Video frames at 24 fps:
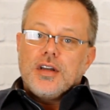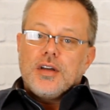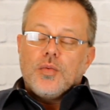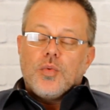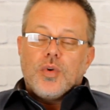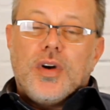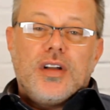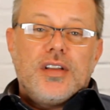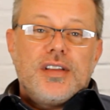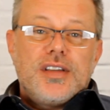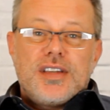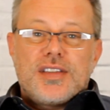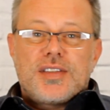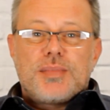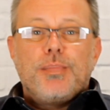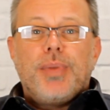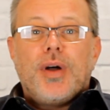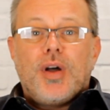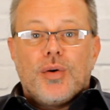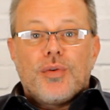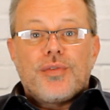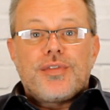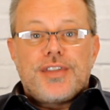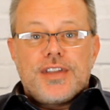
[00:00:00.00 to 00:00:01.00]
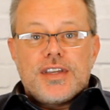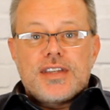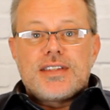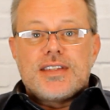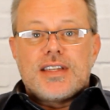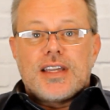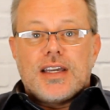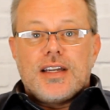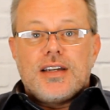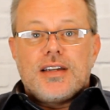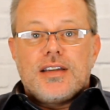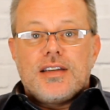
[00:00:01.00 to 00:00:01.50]
Well, it's both,
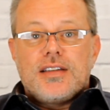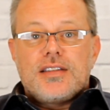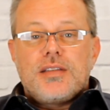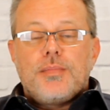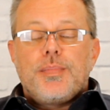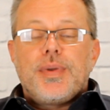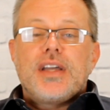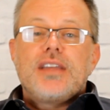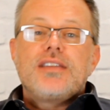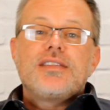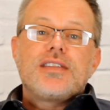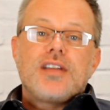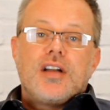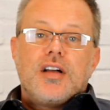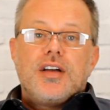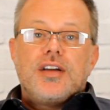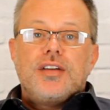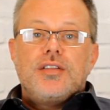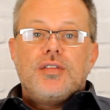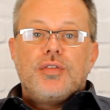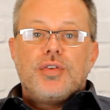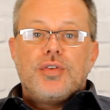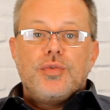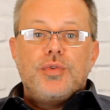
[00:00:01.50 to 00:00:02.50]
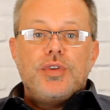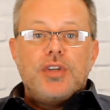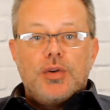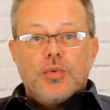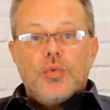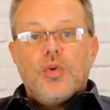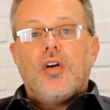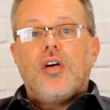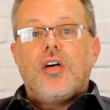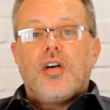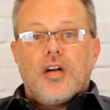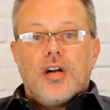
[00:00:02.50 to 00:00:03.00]
isn't it? It depends on who
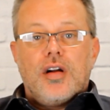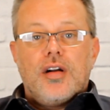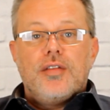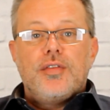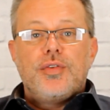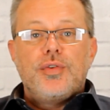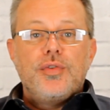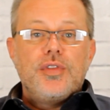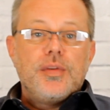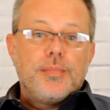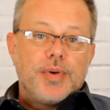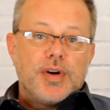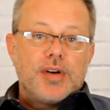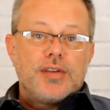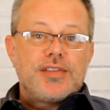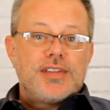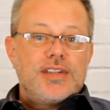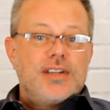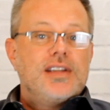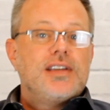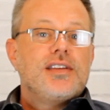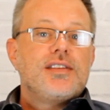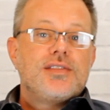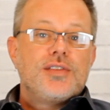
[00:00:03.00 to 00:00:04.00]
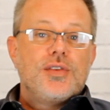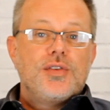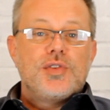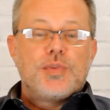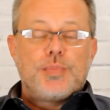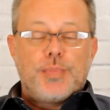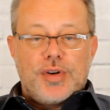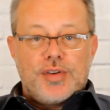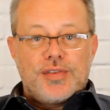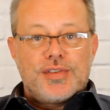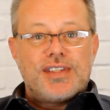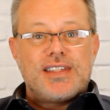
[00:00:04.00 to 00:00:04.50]
you are, who the person is
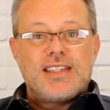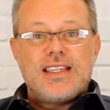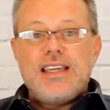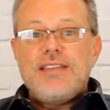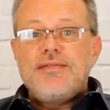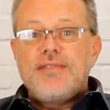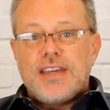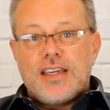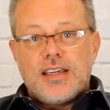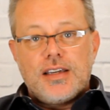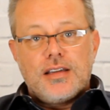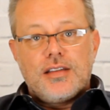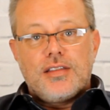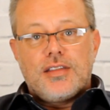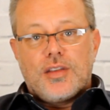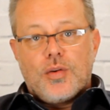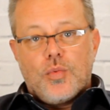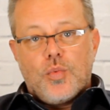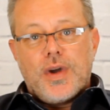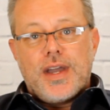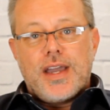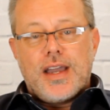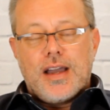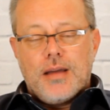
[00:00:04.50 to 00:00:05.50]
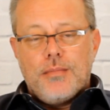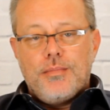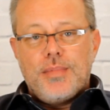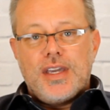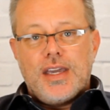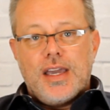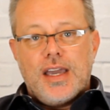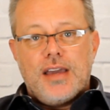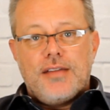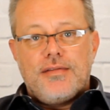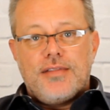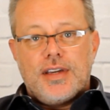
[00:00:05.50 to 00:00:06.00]
who's perceiving the way I'm
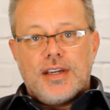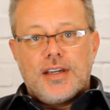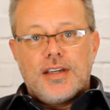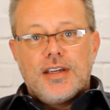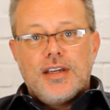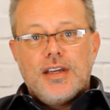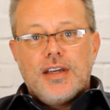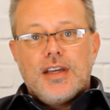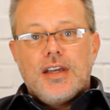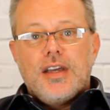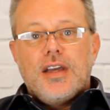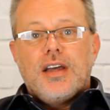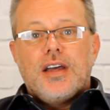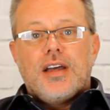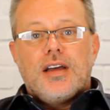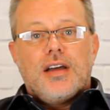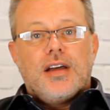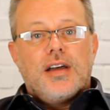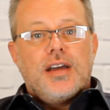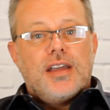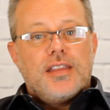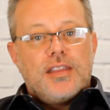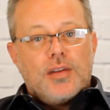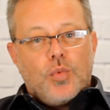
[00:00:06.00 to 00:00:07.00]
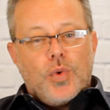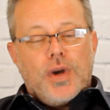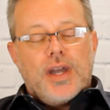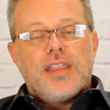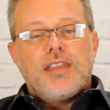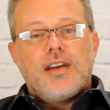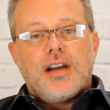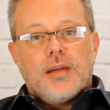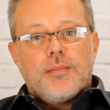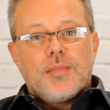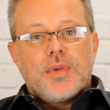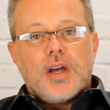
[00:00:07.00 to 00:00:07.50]
behaving and the way
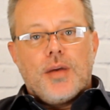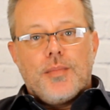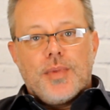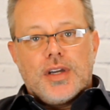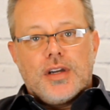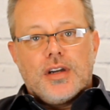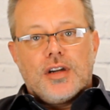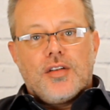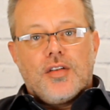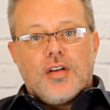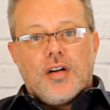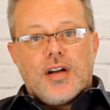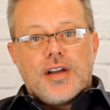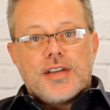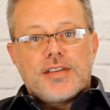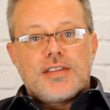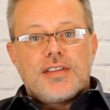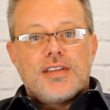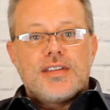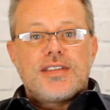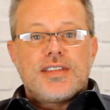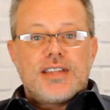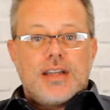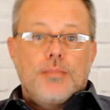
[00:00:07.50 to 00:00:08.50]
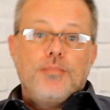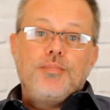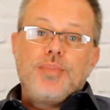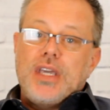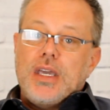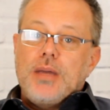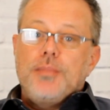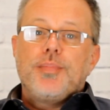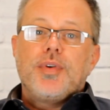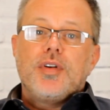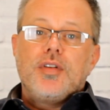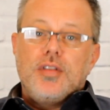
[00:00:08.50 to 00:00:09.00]
that I'm coming across. To some
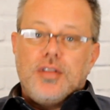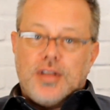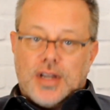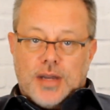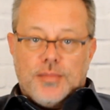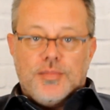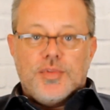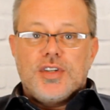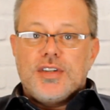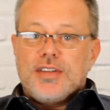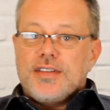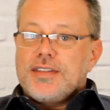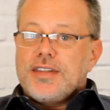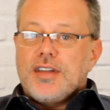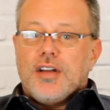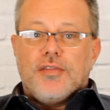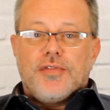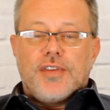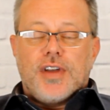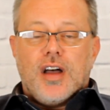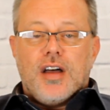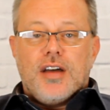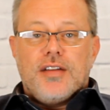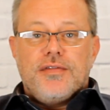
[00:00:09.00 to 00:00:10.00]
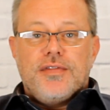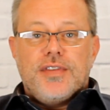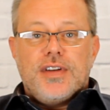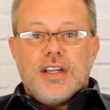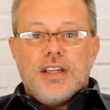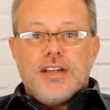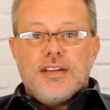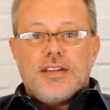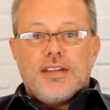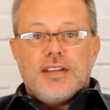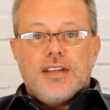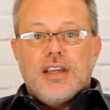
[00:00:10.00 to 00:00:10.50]
people, I'm just
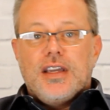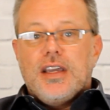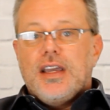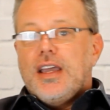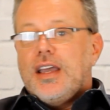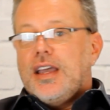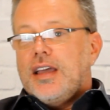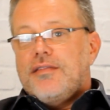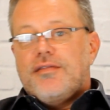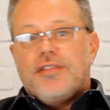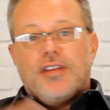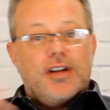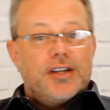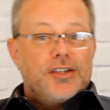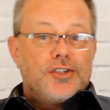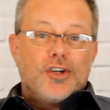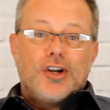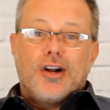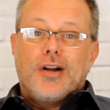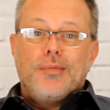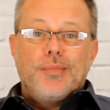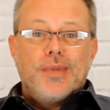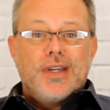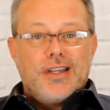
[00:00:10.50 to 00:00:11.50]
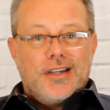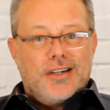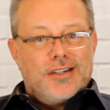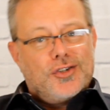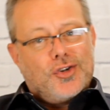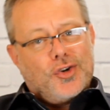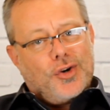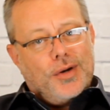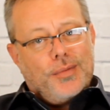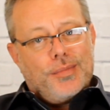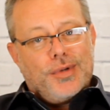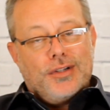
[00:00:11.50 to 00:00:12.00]
self-confident and very charming and
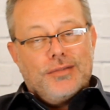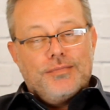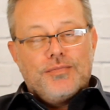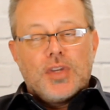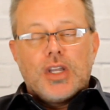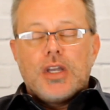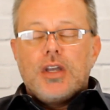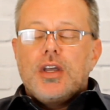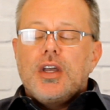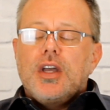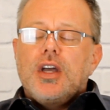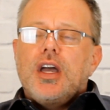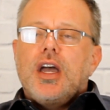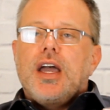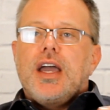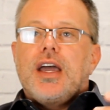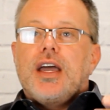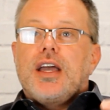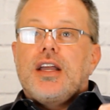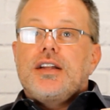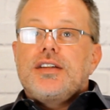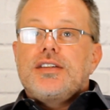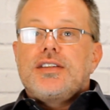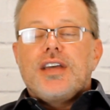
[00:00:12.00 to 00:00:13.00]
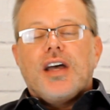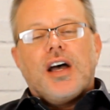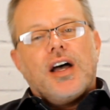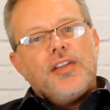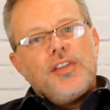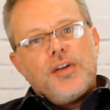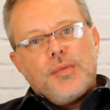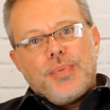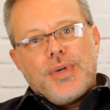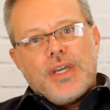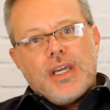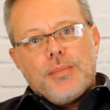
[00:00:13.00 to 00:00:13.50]
enjoyable. And to
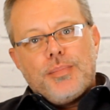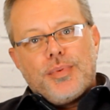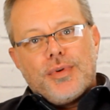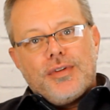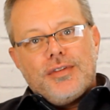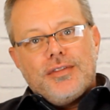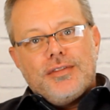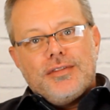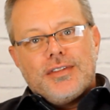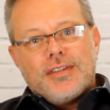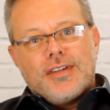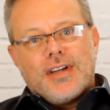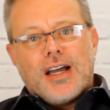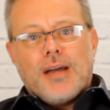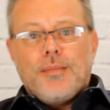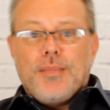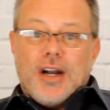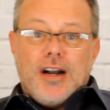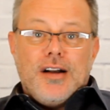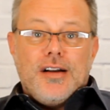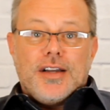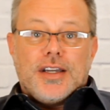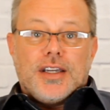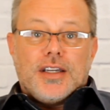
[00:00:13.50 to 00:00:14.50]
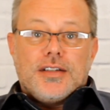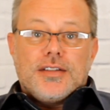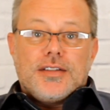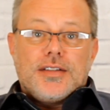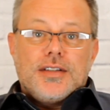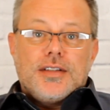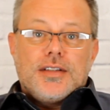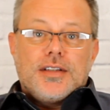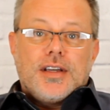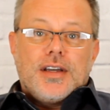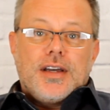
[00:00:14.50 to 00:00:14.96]
other people, I'm arrogant.